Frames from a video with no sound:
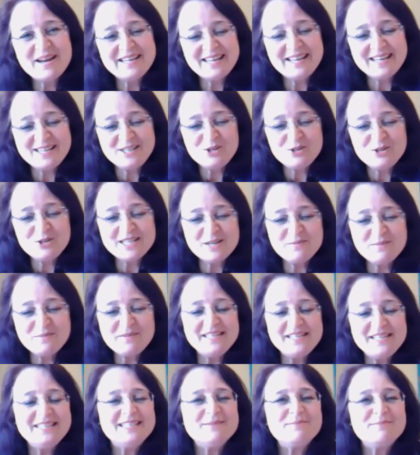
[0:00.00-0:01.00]
Bragi, can you tell me
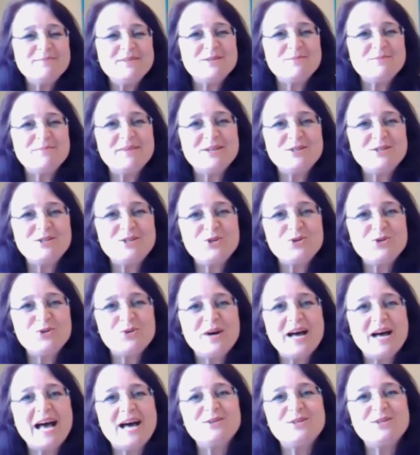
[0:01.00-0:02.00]
a little bit about
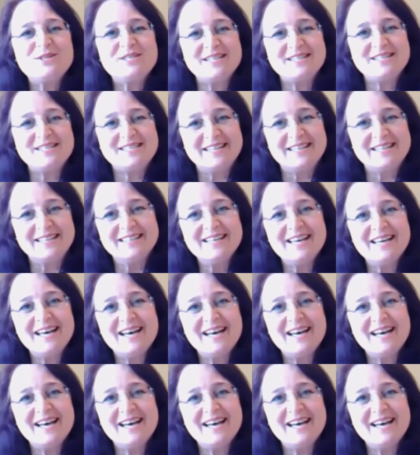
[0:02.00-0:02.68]
your housesitting